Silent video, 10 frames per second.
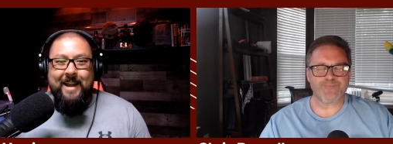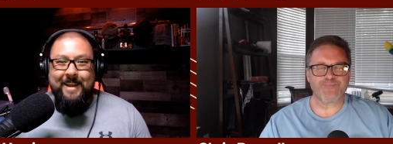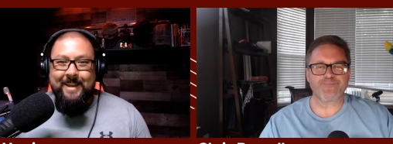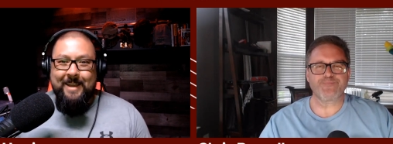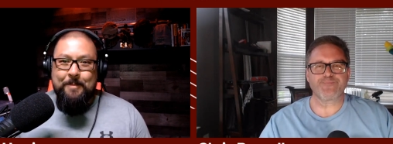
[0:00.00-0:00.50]

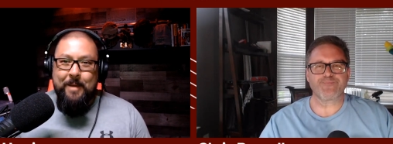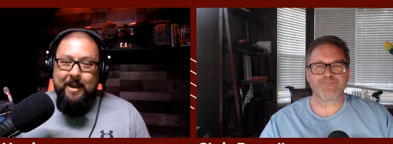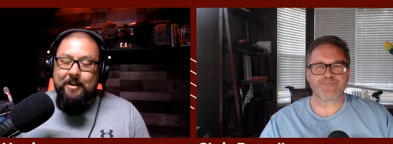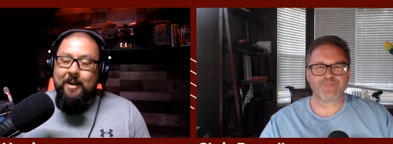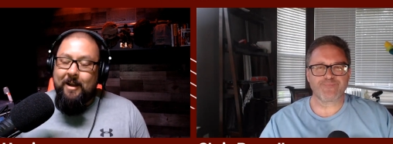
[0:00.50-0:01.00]
Speaker 1: it and get
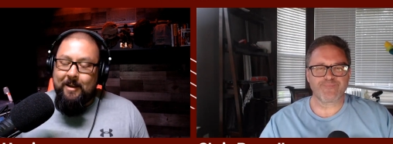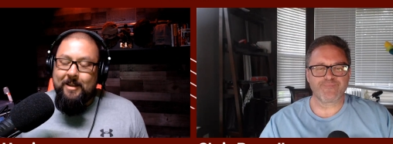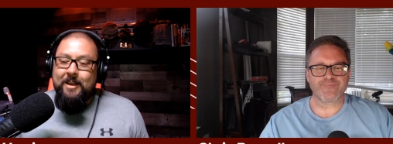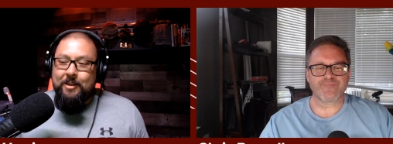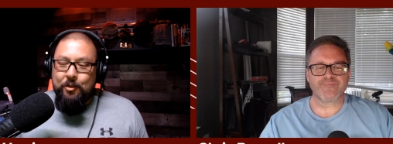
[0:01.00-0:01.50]
better. Uh,
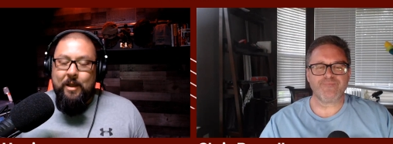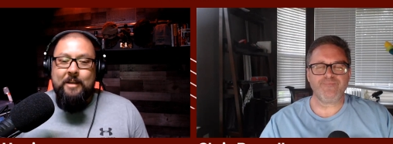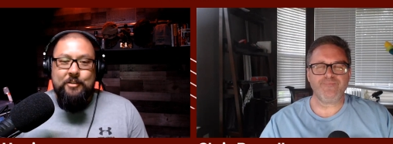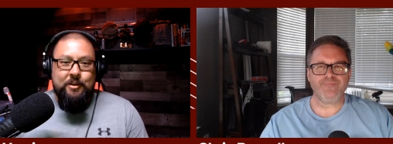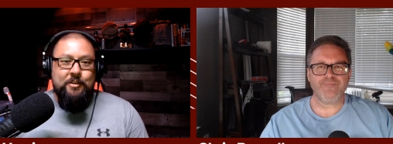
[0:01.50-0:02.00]
you
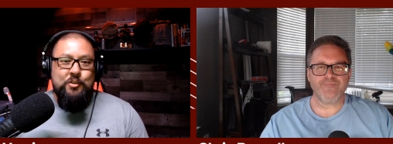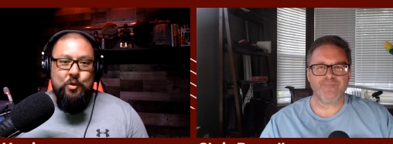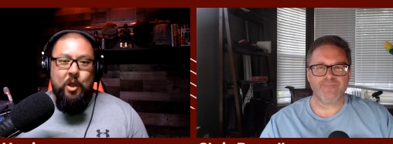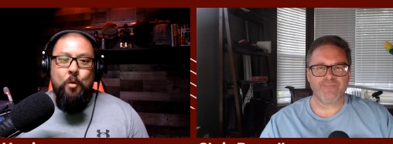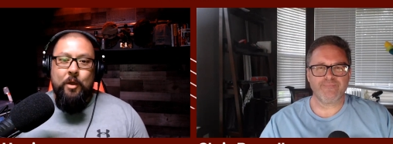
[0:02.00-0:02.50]
guys are going to
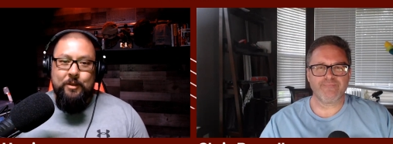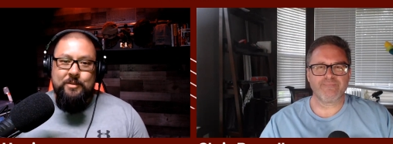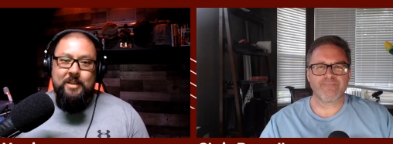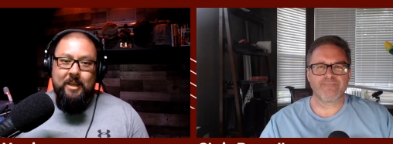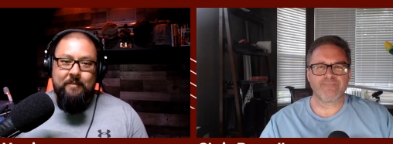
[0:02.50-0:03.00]
enjoy what you
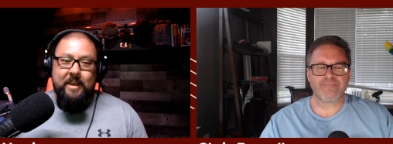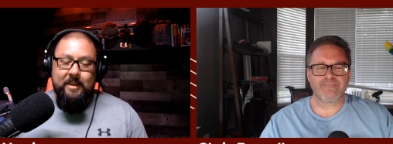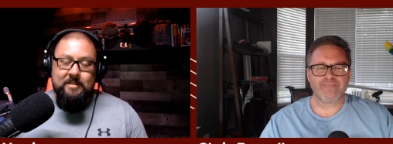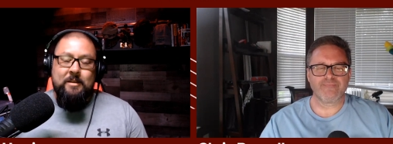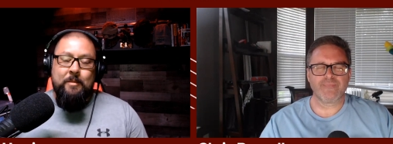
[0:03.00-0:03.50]
see if they can
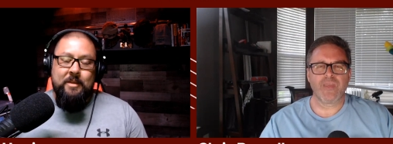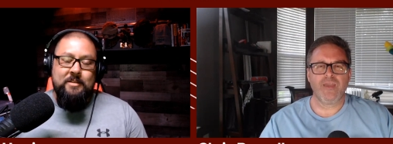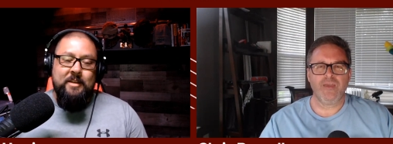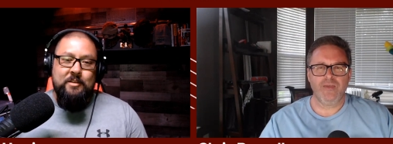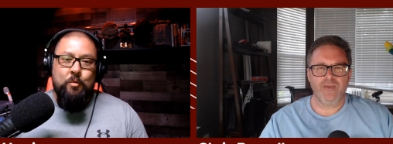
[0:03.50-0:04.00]
get some of these
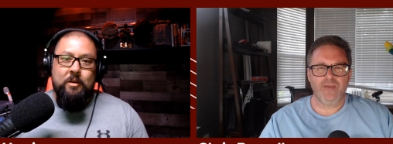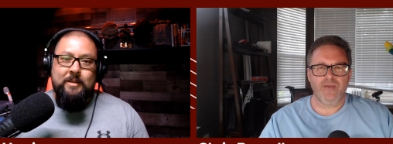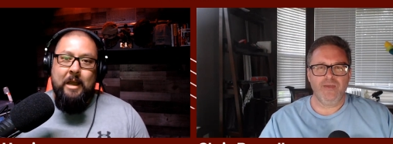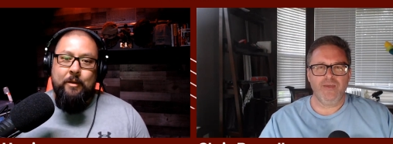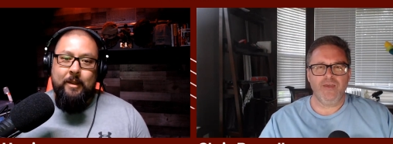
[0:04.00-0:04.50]
things worked
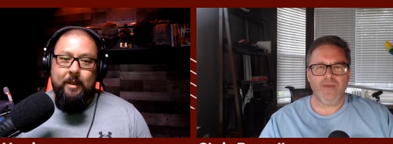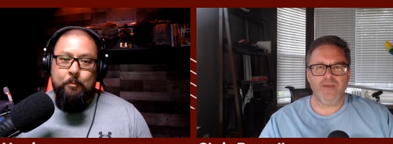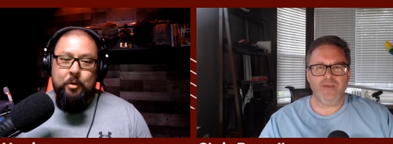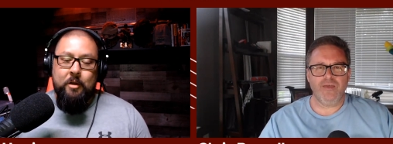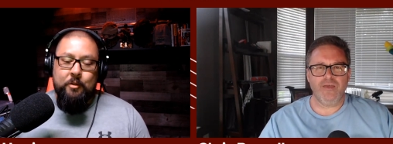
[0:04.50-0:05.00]
out and, and,
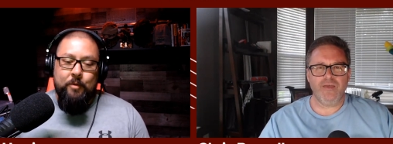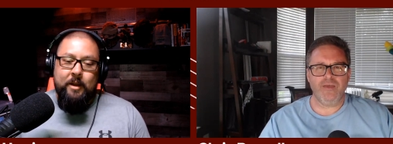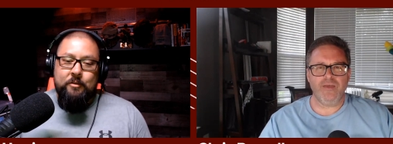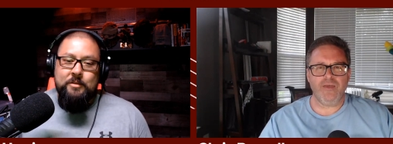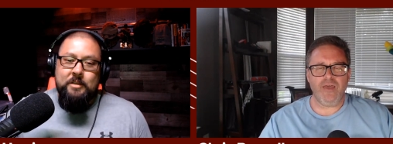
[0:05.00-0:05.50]
put on the
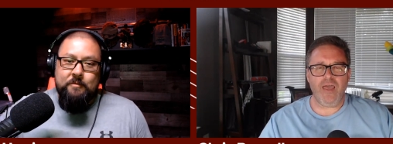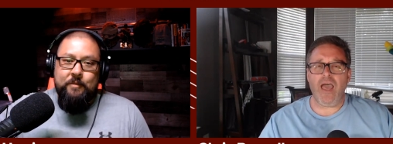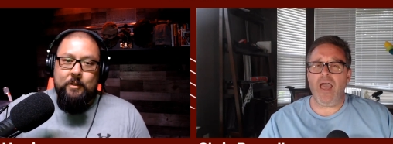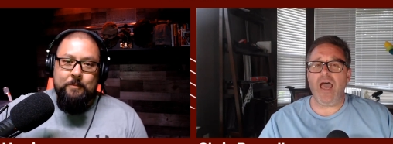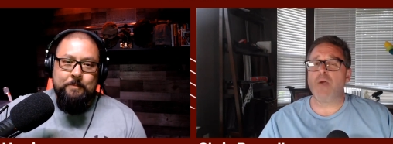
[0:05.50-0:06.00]
regular season
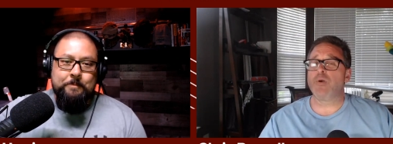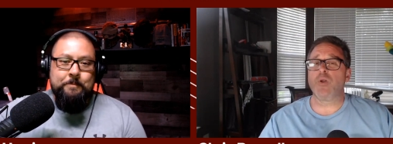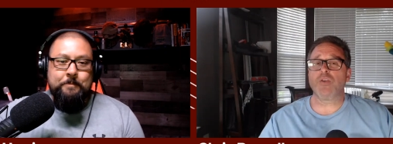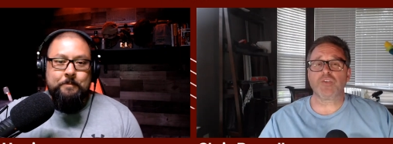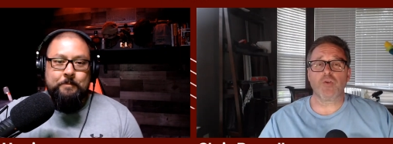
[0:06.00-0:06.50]
field.
Speaker 2: I would
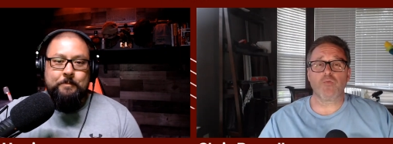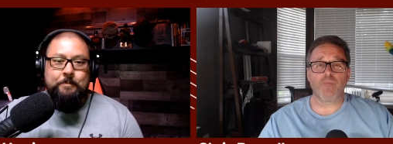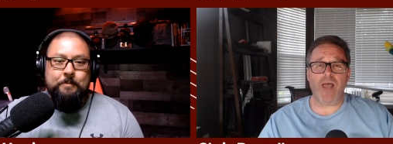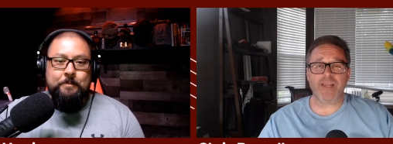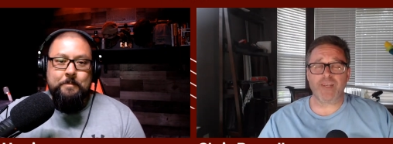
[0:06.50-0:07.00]
also
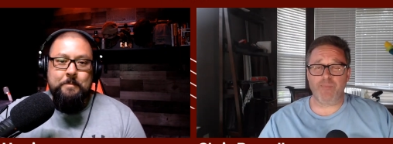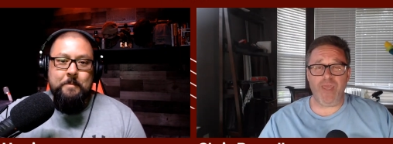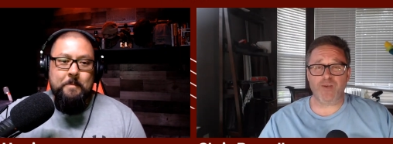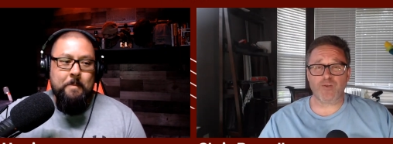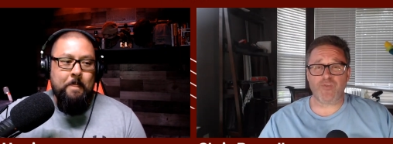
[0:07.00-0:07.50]
remind
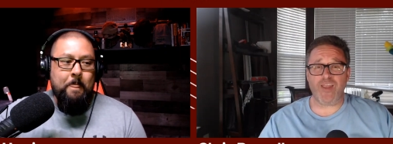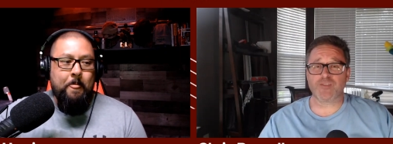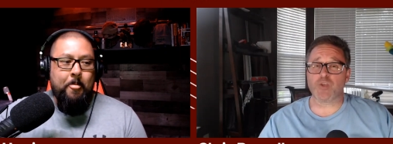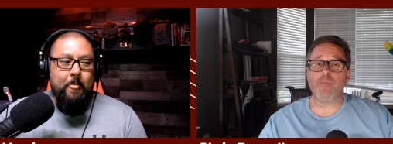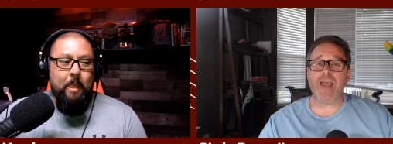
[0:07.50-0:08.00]
Commanders
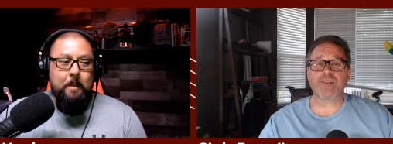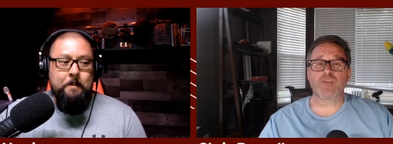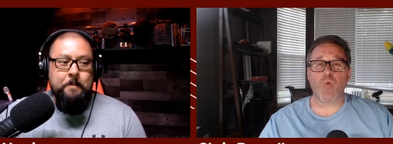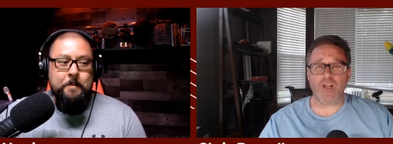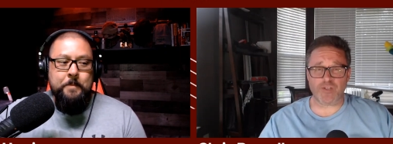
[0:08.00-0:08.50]
fans go back
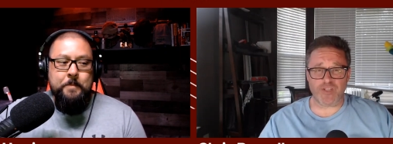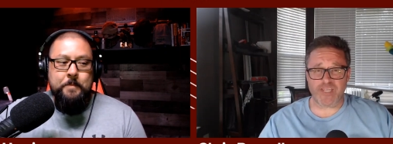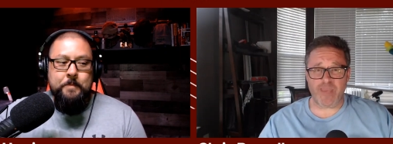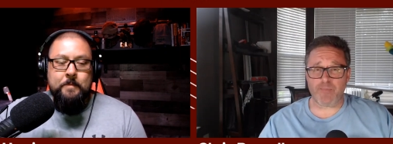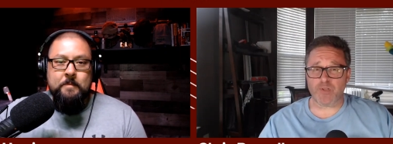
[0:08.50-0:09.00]
to watch the
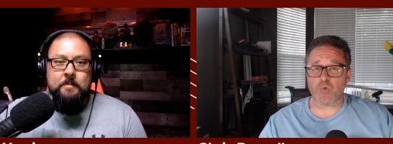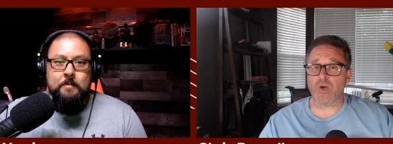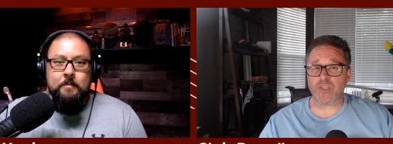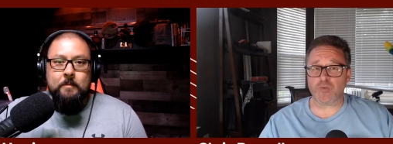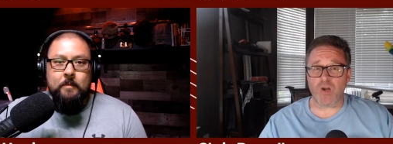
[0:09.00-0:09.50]
tape in
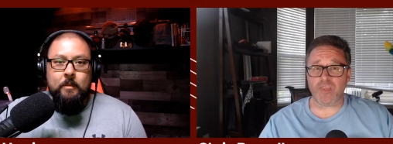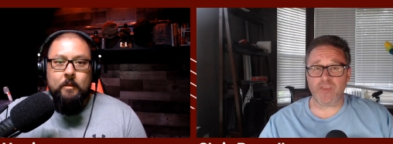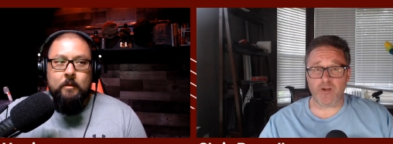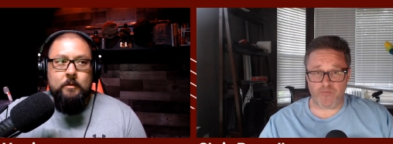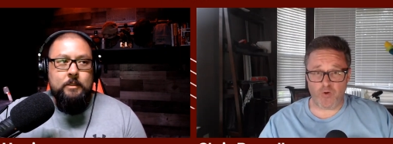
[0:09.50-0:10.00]
2020,
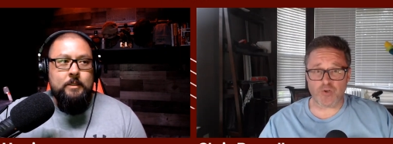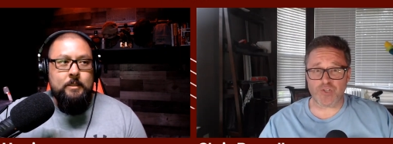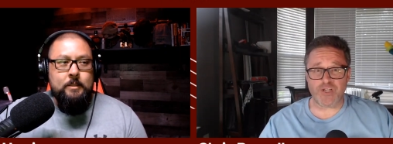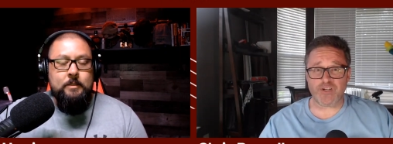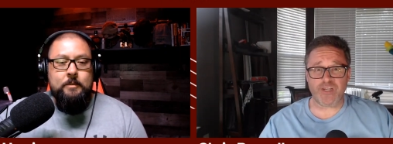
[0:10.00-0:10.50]
their
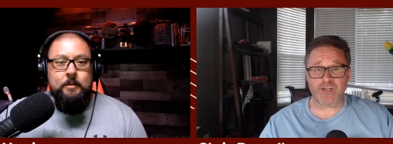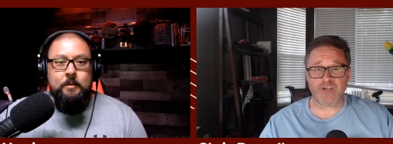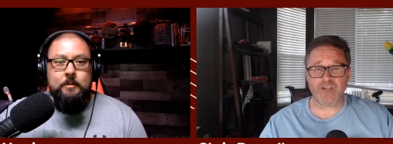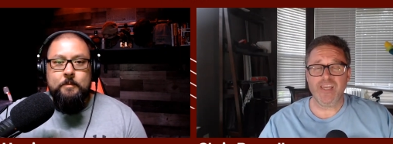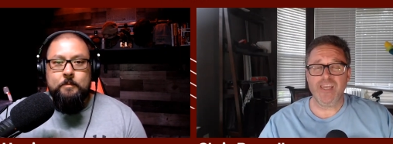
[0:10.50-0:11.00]
first year here,